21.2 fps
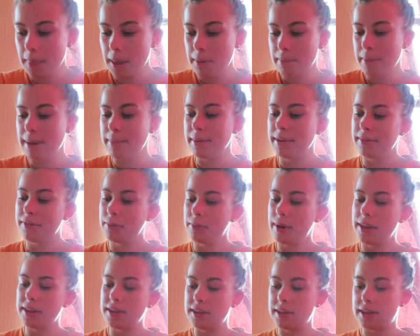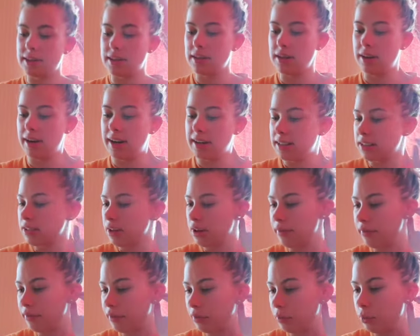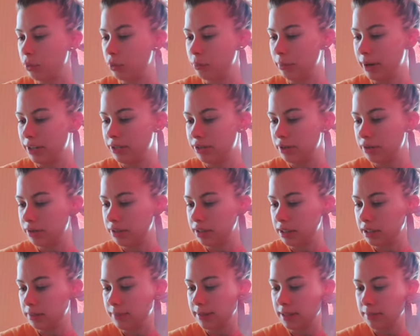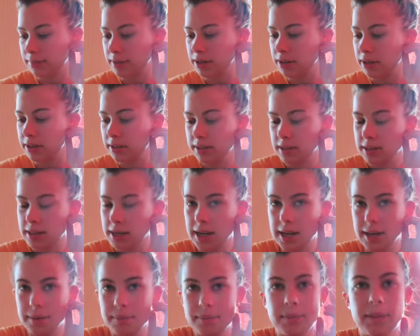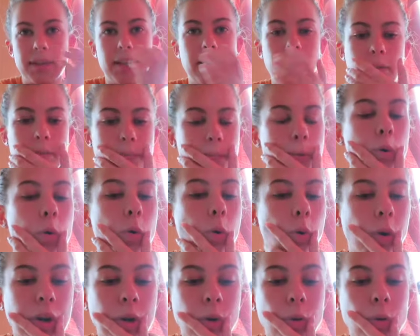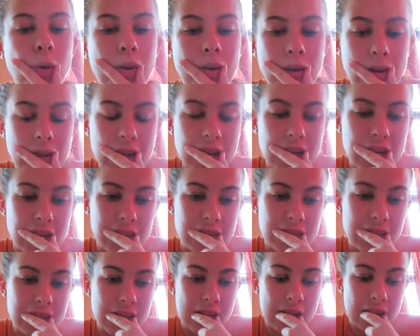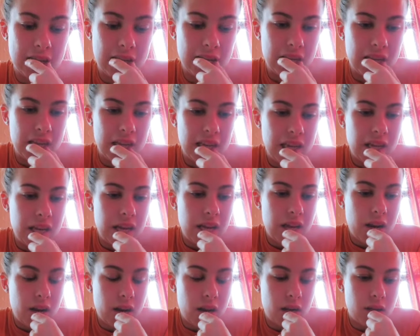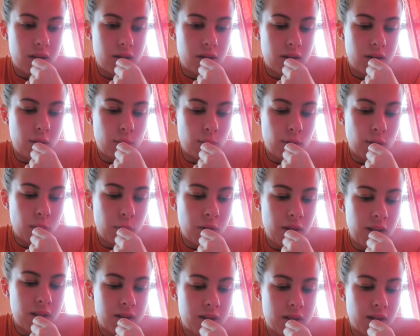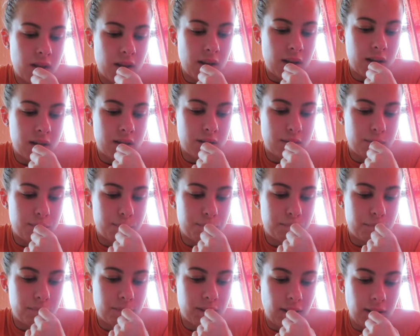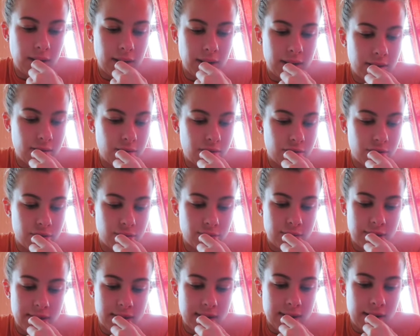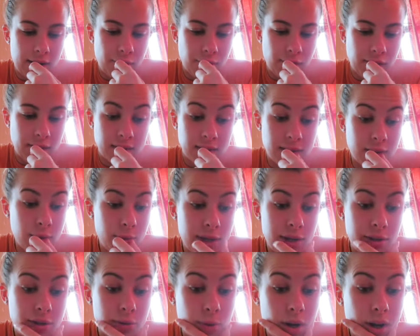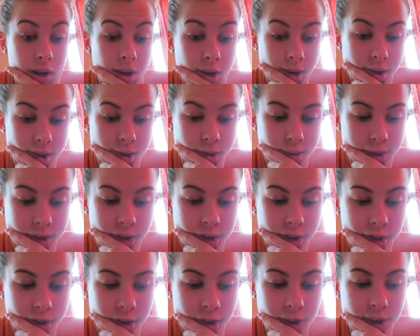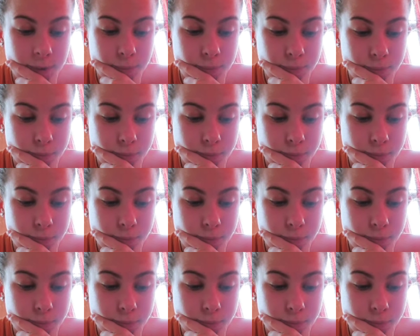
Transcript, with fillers: Maybe if the weather's nice, go for a walk, but I don't think it's meant to be nice today. It was pouring all the day yesterday. Let's see what the weather's like. Yeah, it's just really cloudy until we go to work, which is great.